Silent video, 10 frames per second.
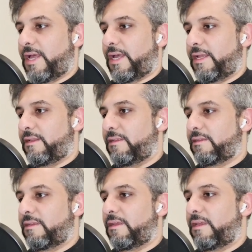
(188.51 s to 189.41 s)
and
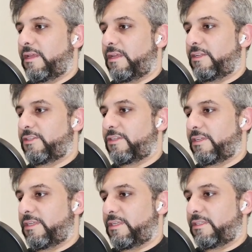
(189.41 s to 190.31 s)
age
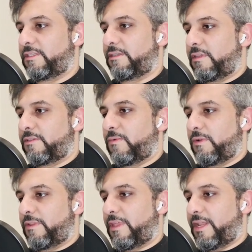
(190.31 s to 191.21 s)
is
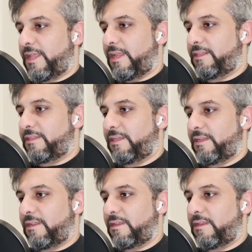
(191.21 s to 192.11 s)
smaller than
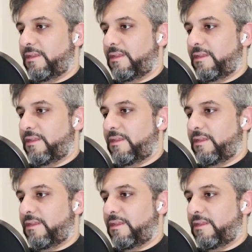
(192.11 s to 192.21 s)
18,